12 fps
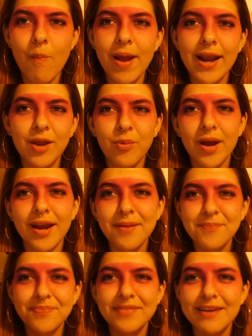
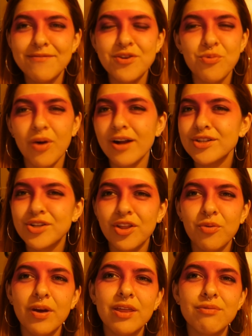Anyway, if you watched all
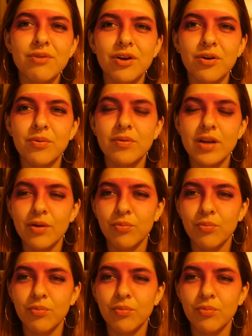the way through,